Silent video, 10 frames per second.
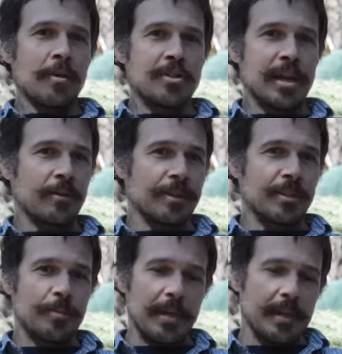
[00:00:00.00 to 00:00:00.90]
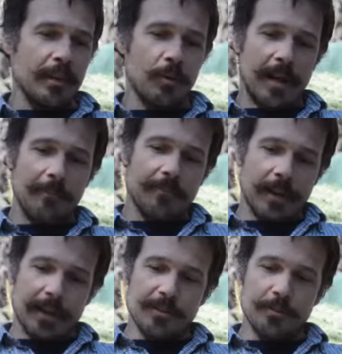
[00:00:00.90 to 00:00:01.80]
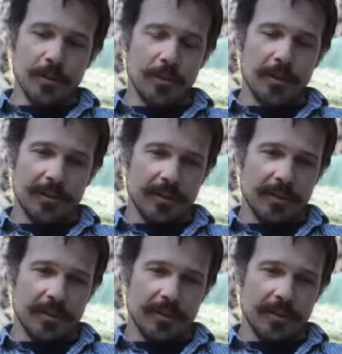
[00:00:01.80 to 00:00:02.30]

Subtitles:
Generally speaking, what I'm finding is brewers